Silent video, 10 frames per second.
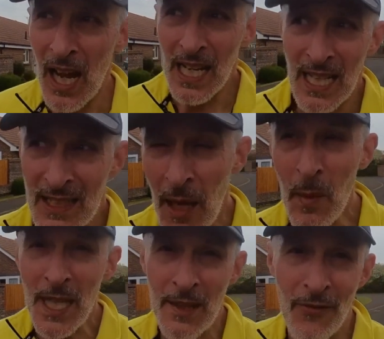a
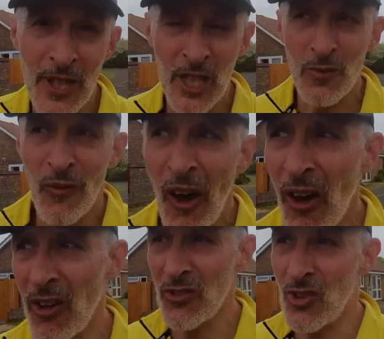10-minute finish
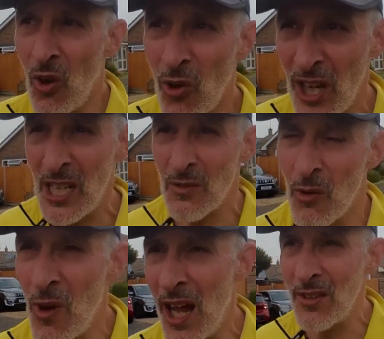fast on an end of a
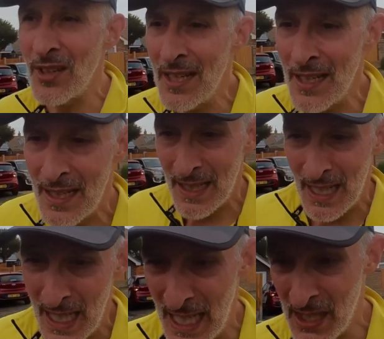run
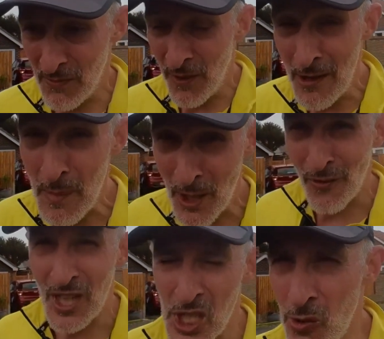is very
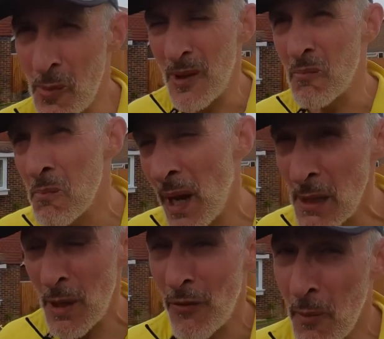beneficial, but
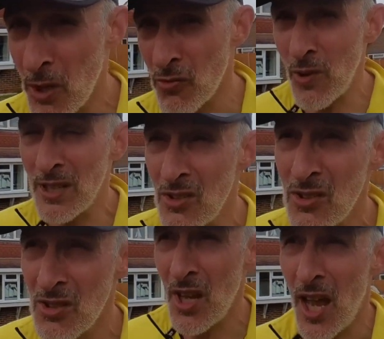maybe for most runners
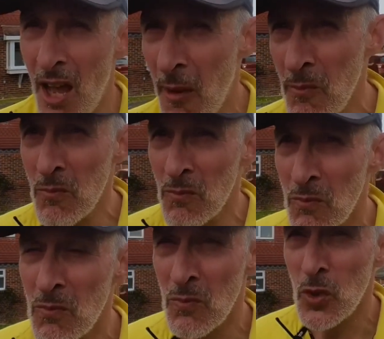
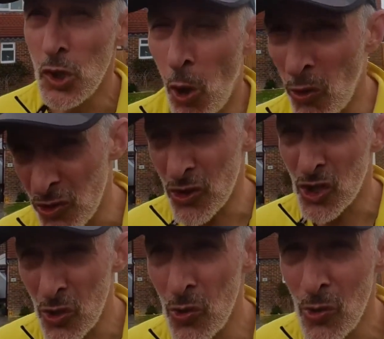not
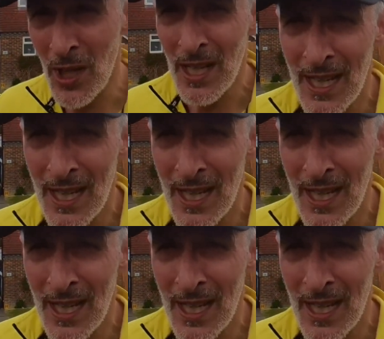too